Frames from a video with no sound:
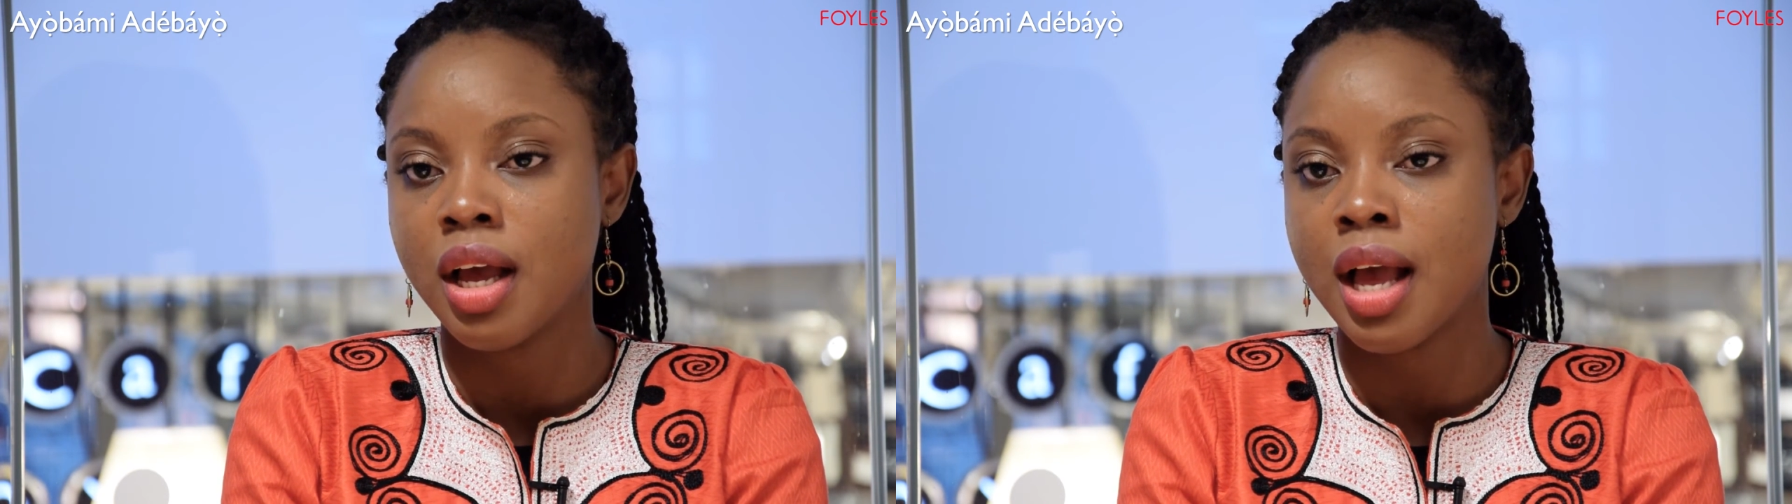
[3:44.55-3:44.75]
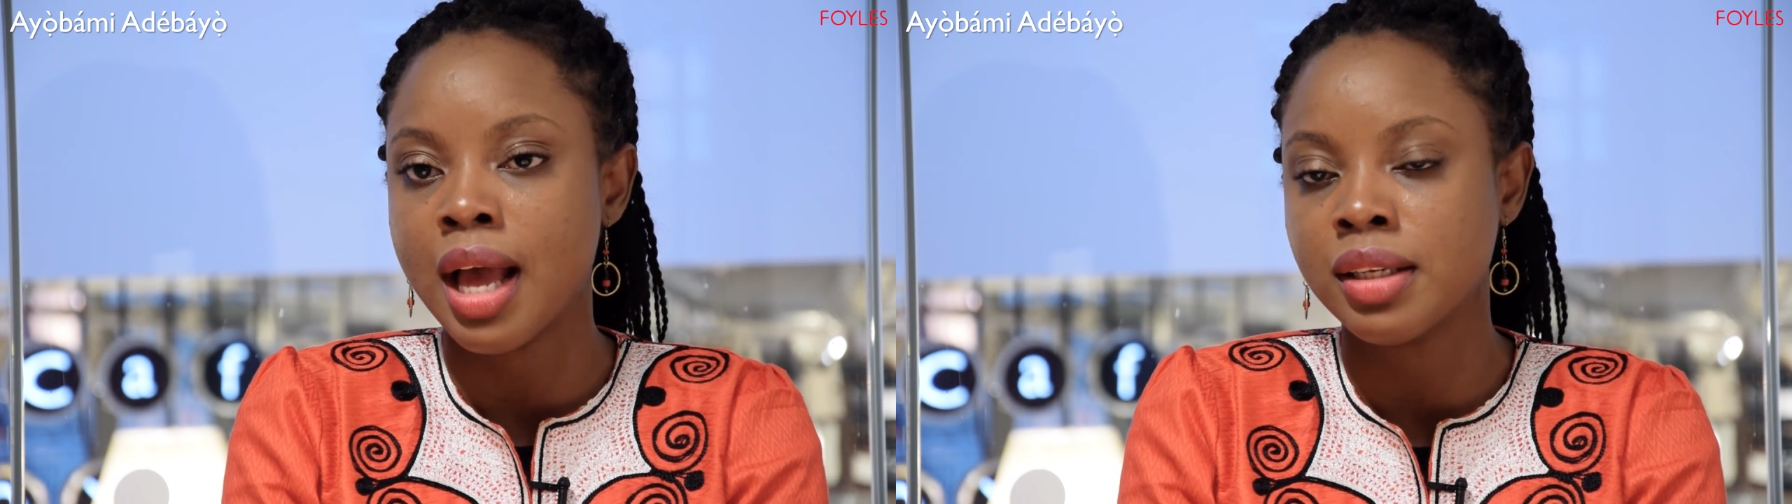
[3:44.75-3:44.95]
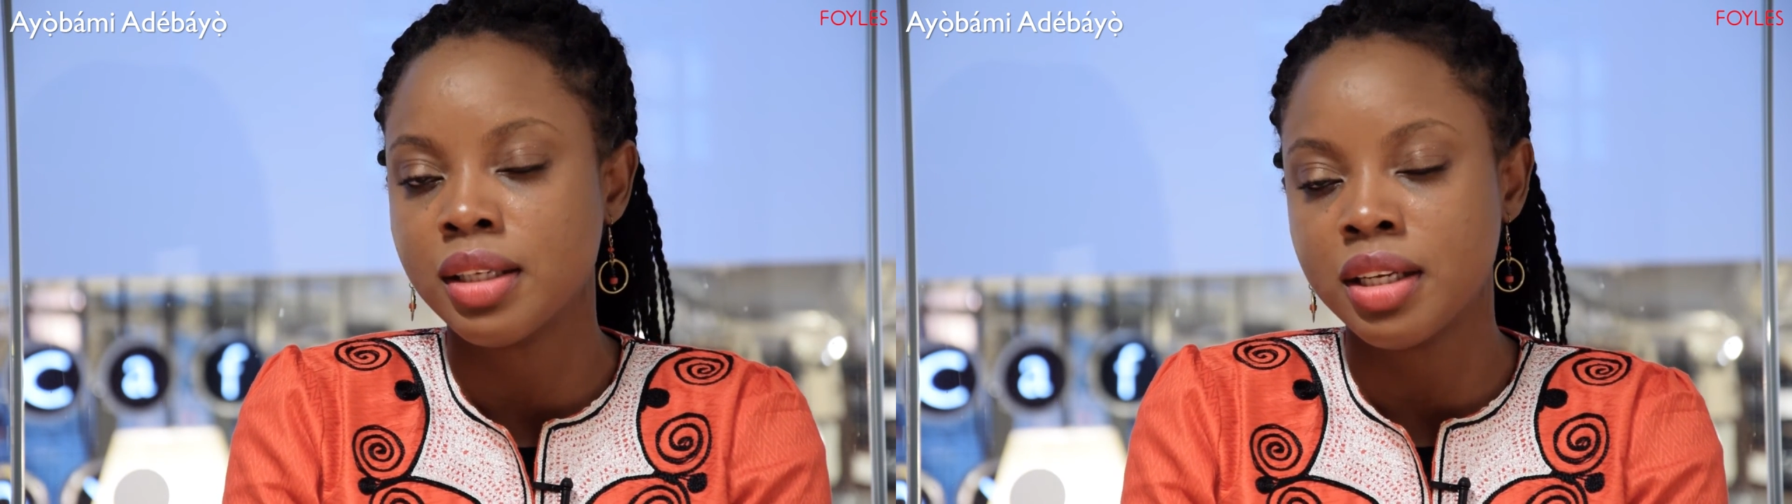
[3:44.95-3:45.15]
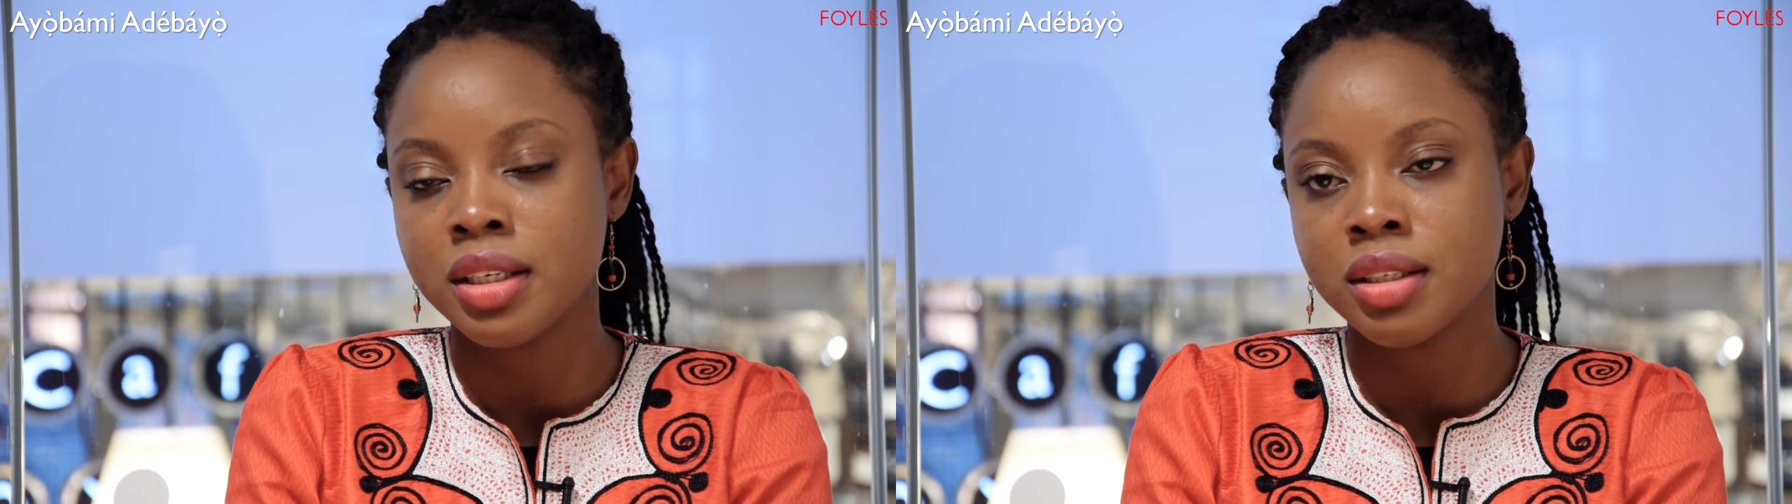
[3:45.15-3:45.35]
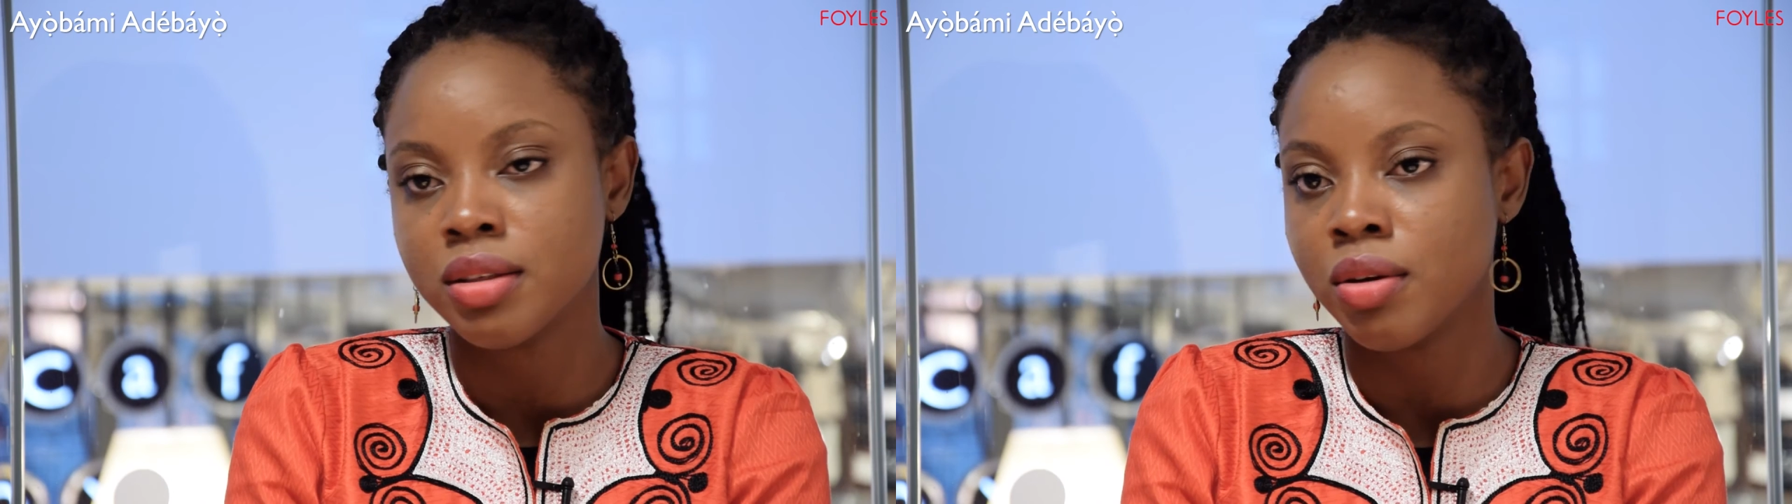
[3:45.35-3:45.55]

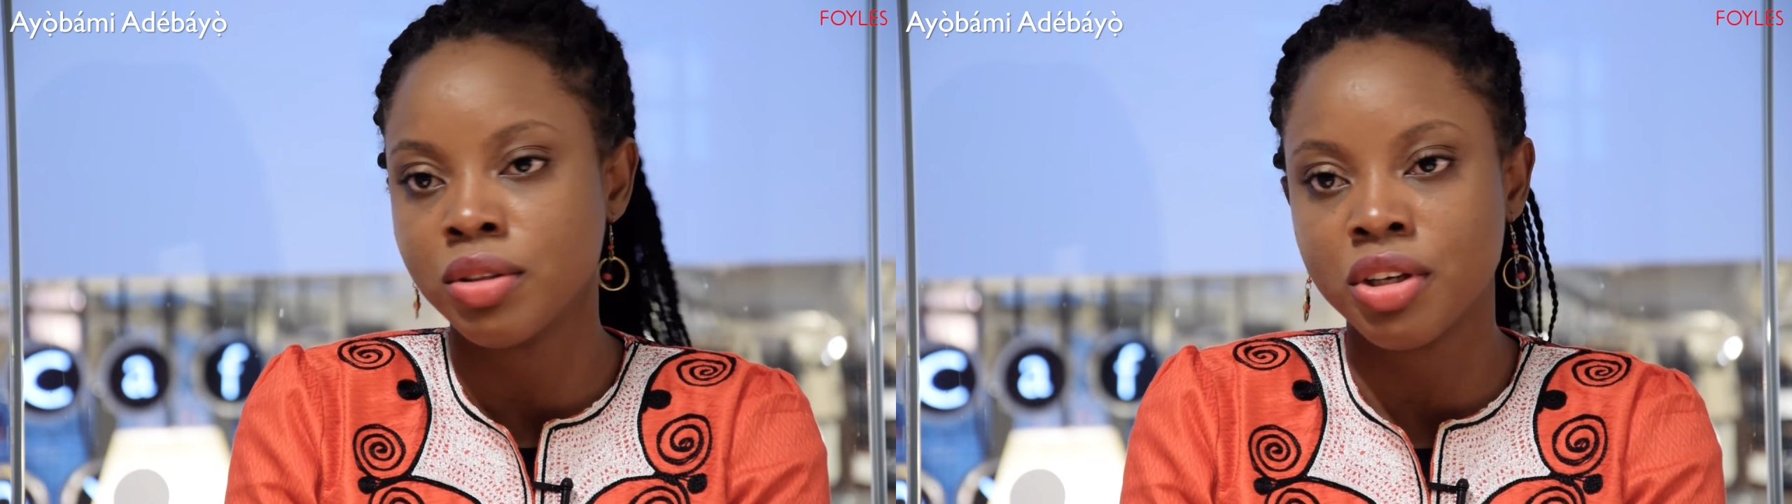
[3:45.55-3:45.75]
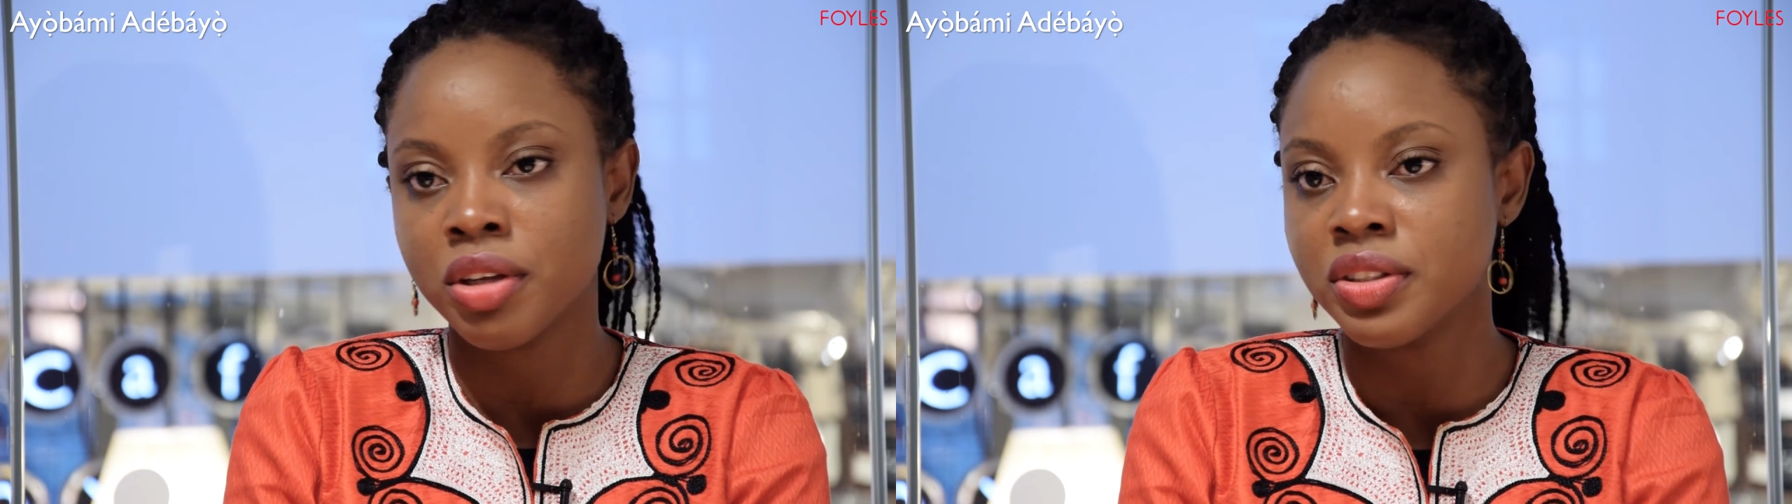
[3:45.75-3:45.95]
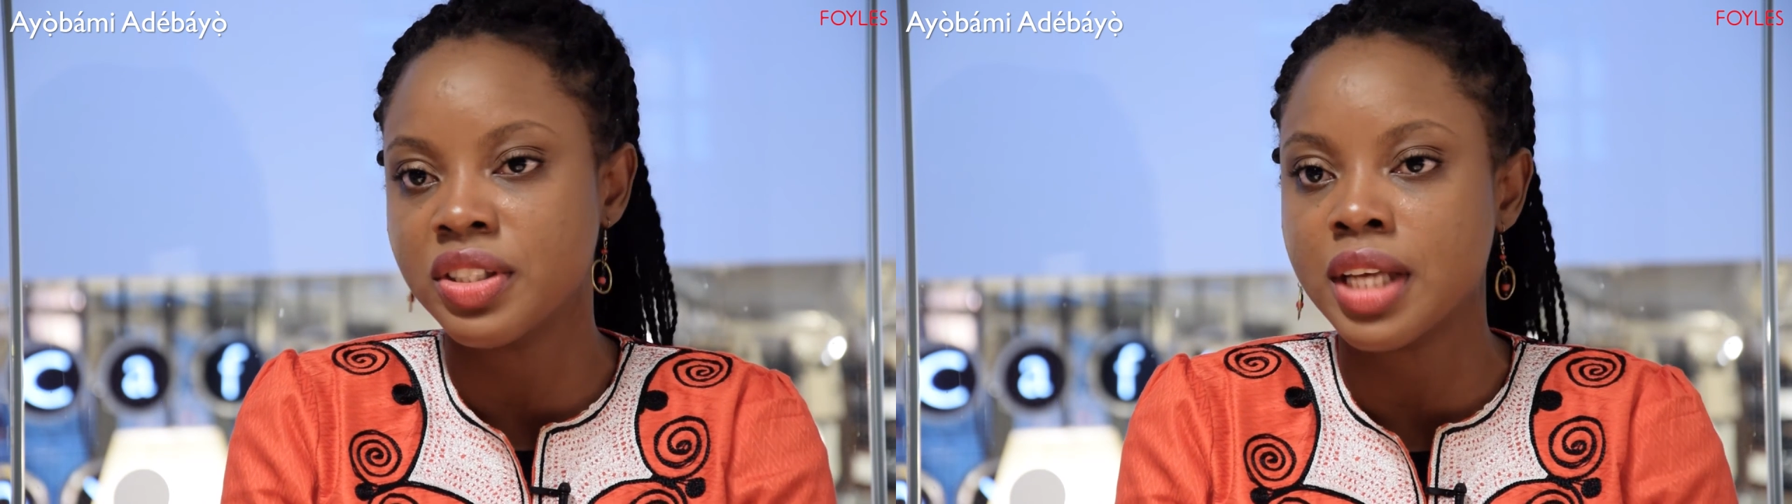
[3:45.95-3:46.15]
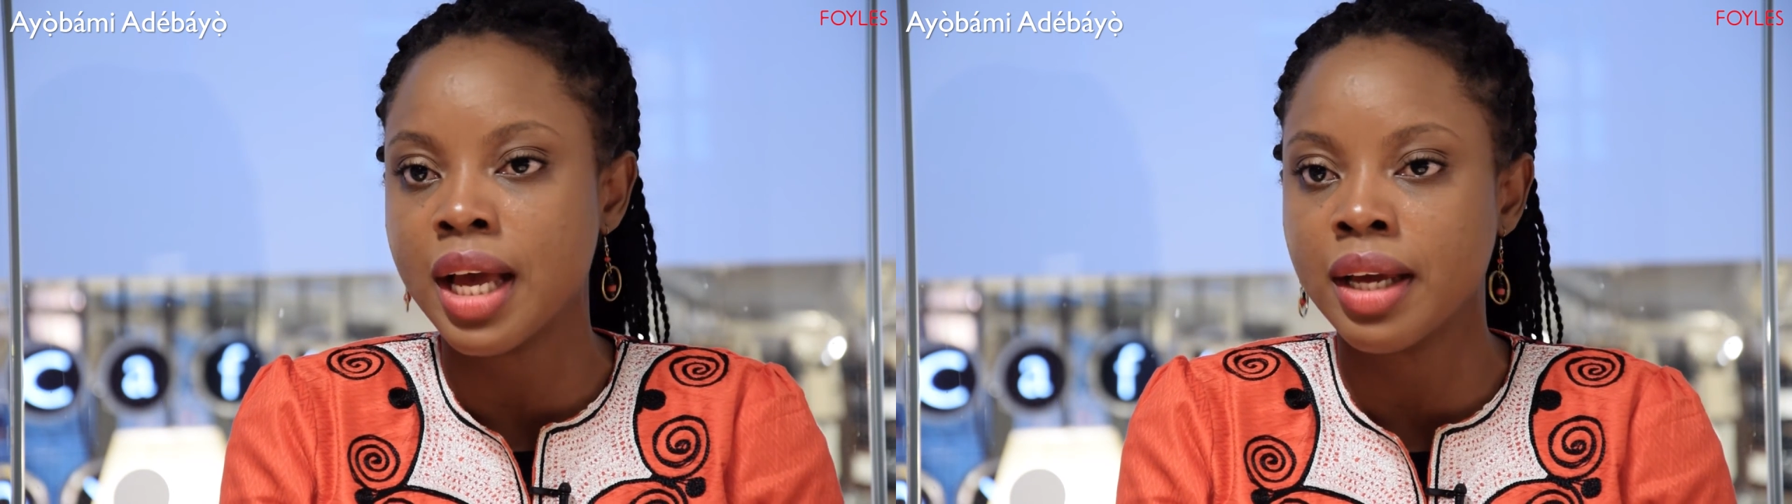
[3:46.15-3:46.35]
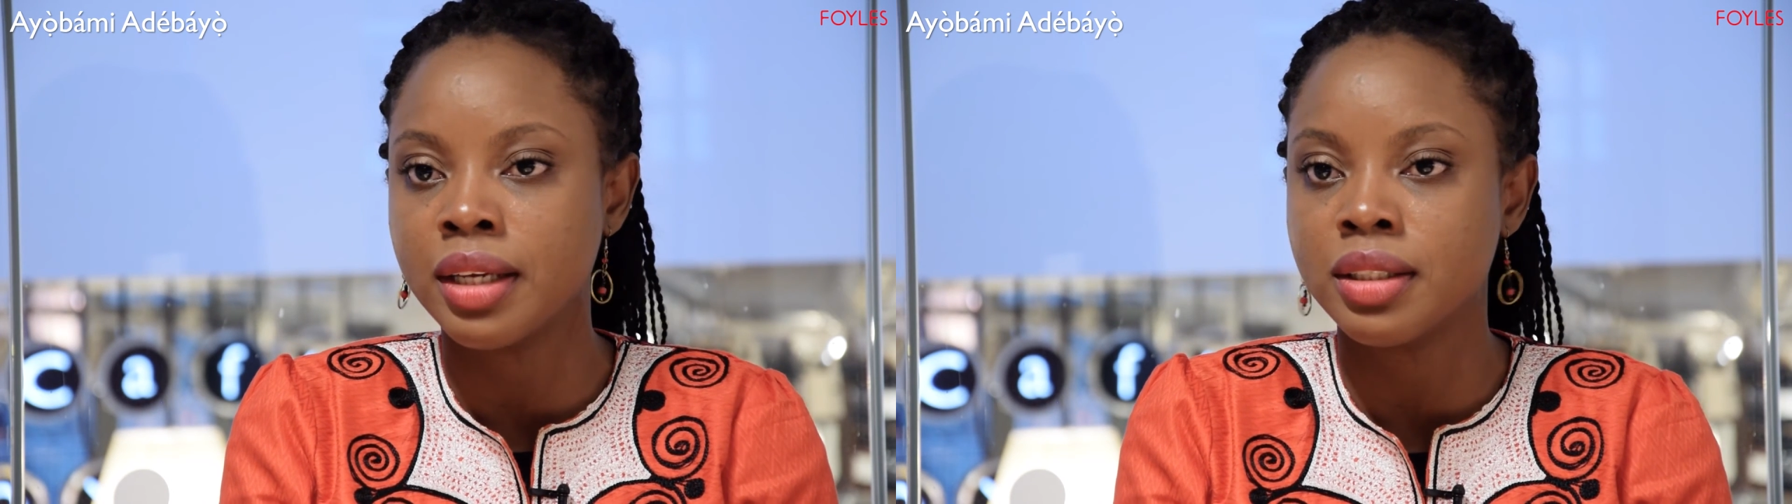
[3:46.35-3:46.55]
And on the other
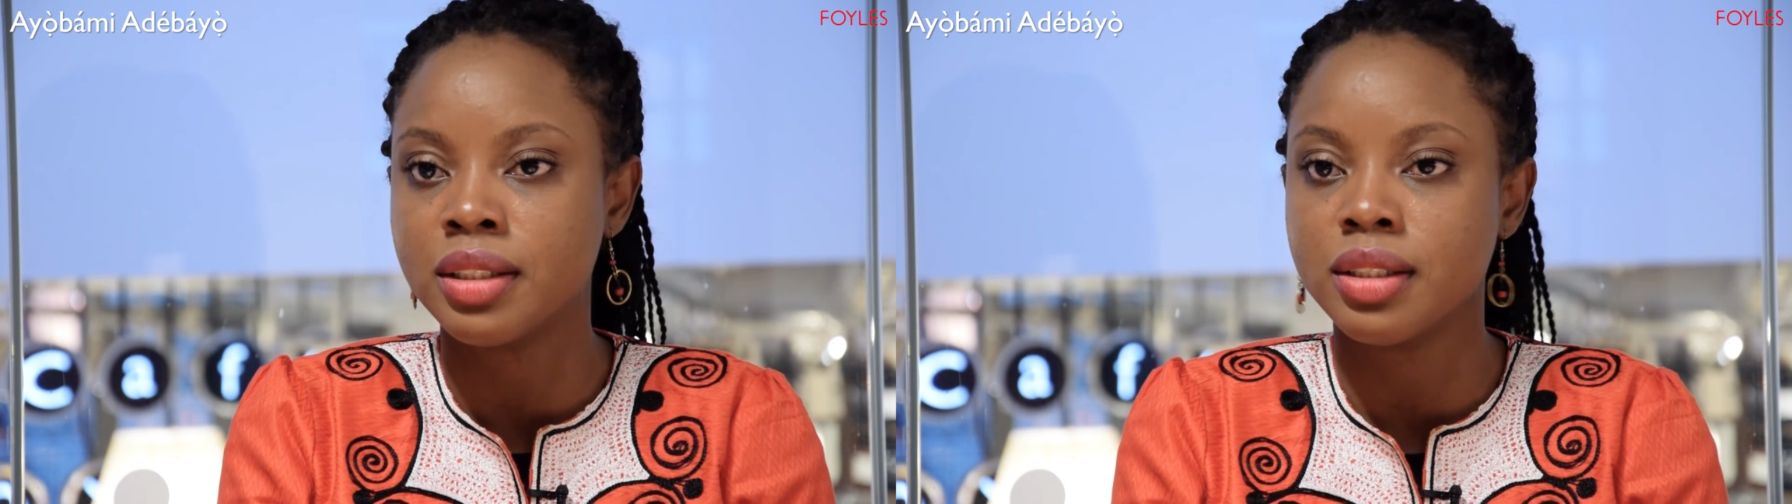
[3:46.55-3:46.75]
side,